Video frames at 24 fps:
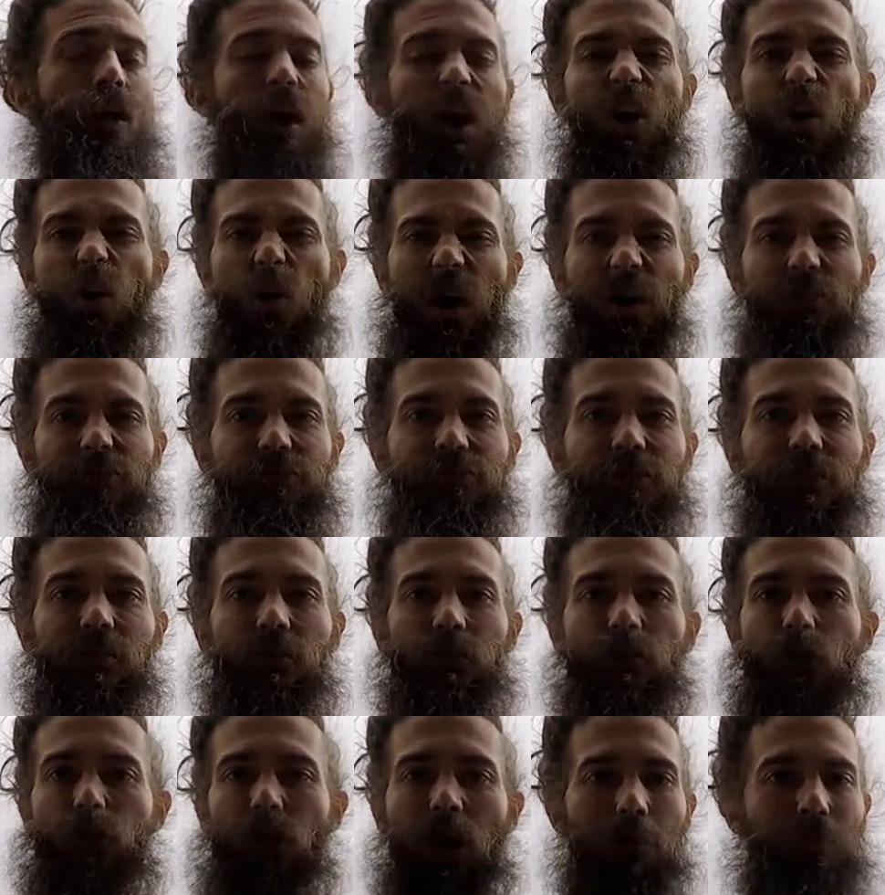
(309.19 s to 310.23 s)
oh, I feel
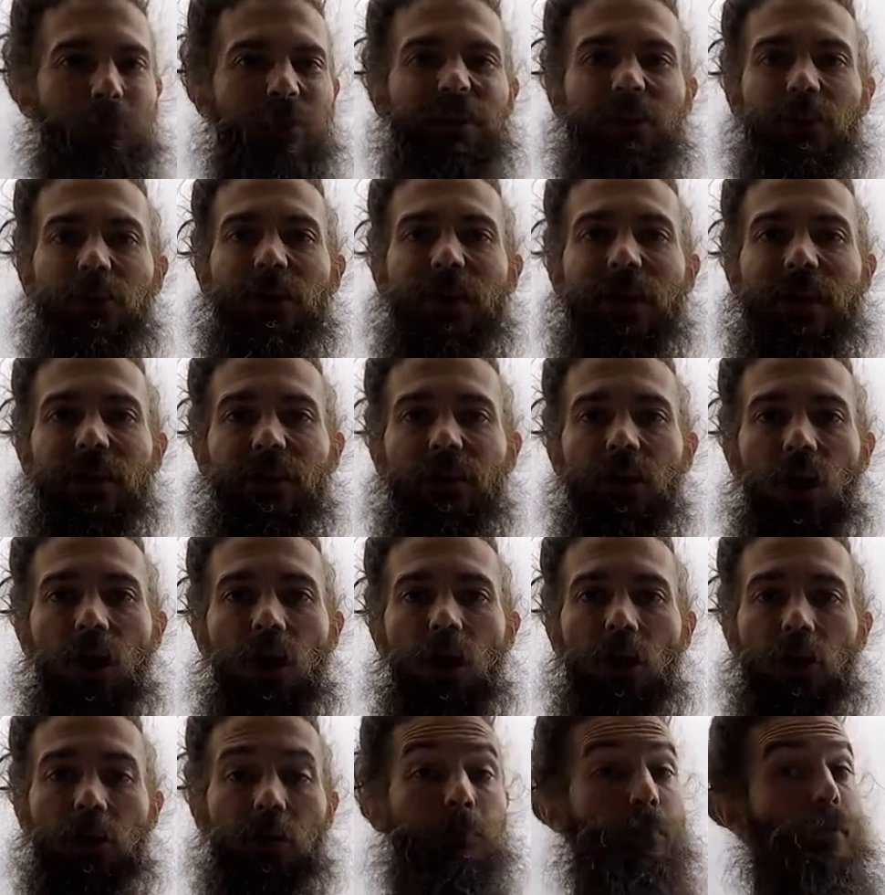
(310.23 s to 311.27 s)
good, I'm ready to hit it
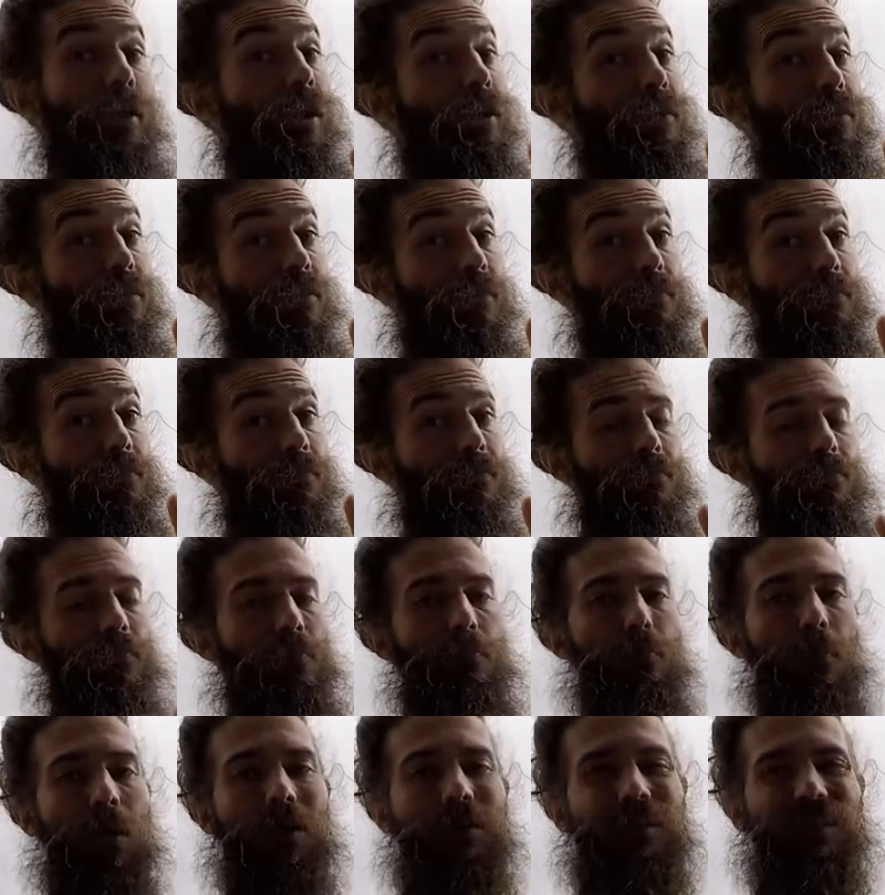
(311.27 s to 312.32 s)
hard, but
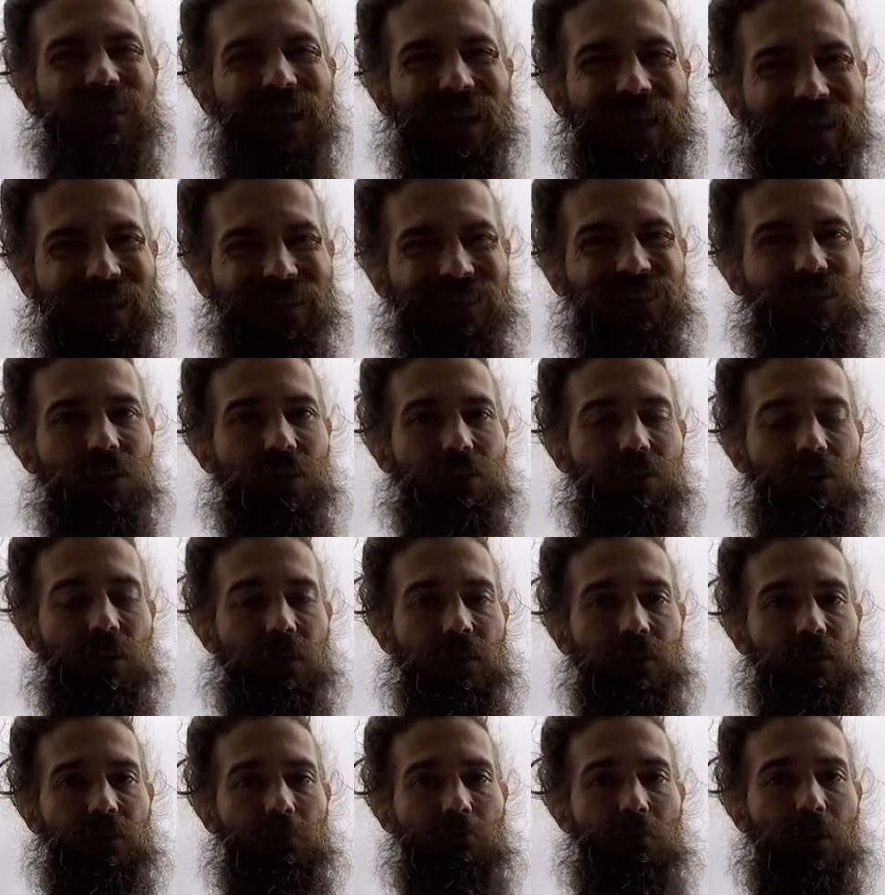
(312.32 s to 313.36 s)
my legs are
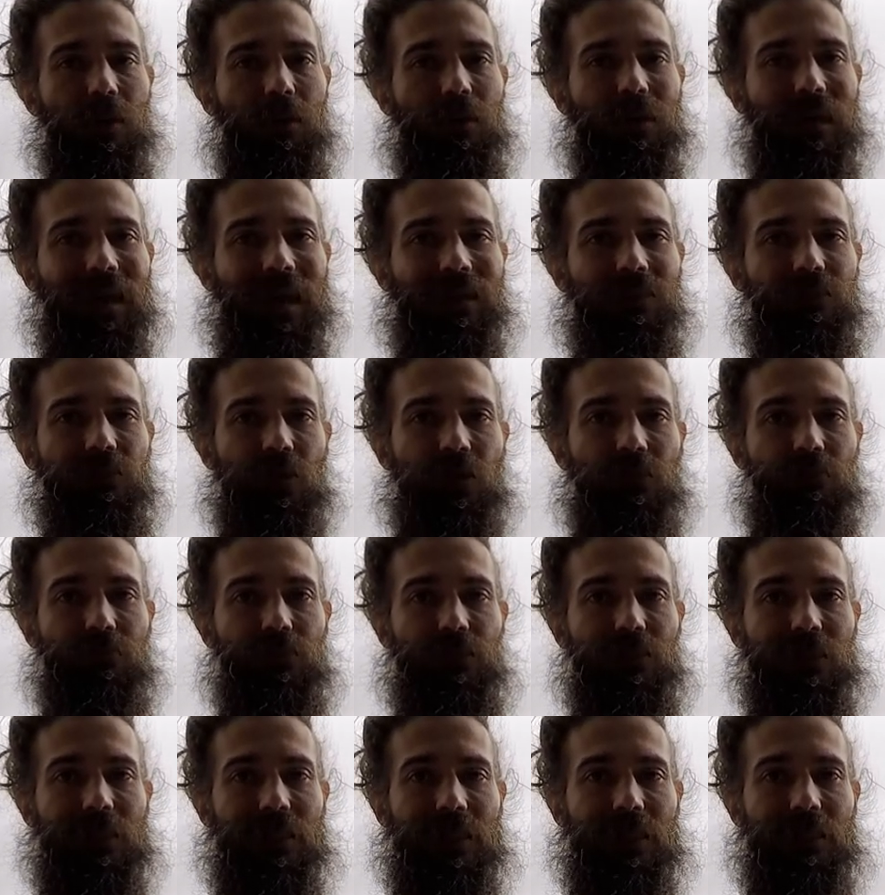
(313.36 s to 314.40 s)
tired. My legs are
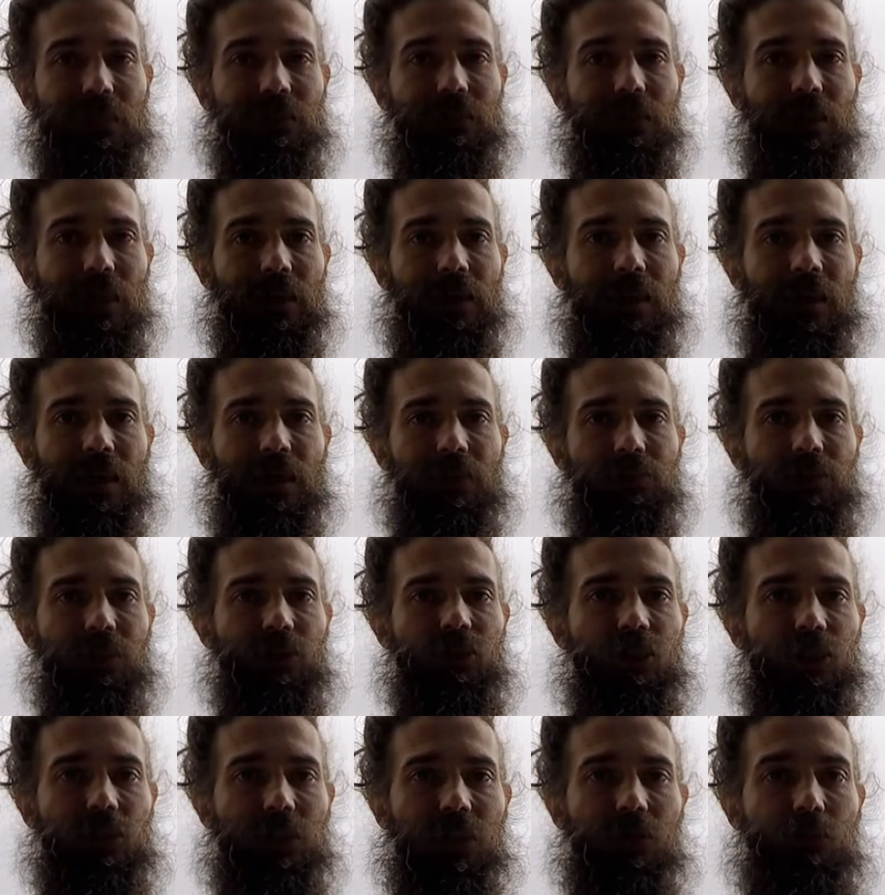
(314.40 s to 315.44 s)
fatigued. They they're
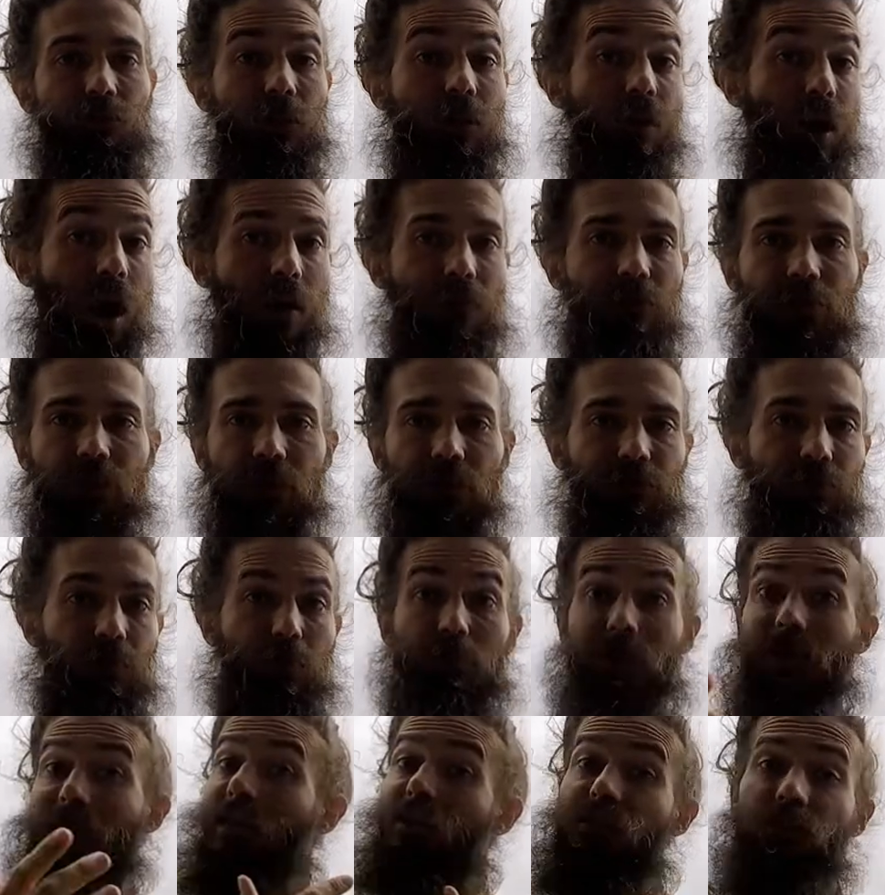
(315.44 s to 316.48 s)
still recovering
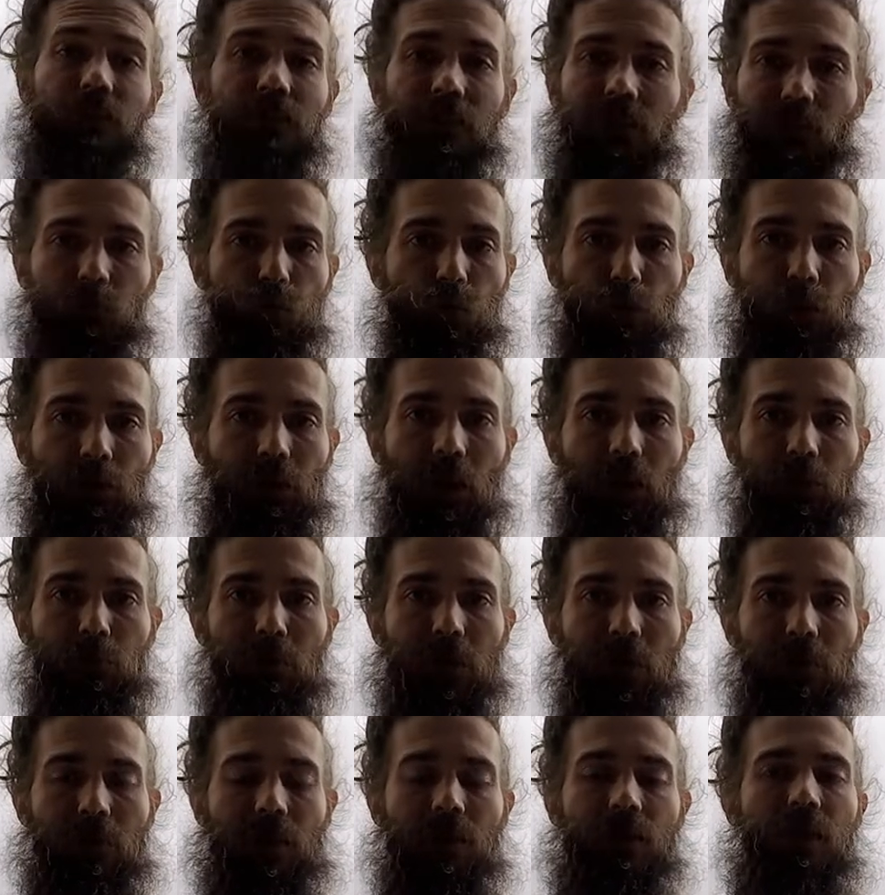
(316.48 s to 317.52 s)
from yesterday's workout
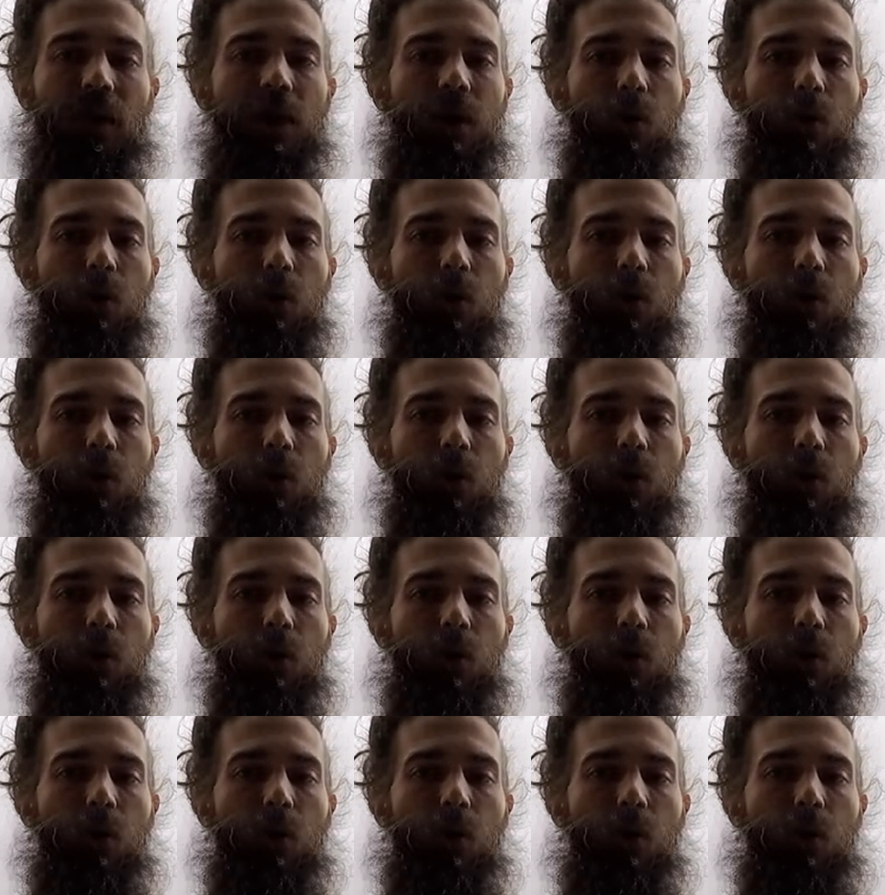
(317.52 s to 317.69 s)
maybe.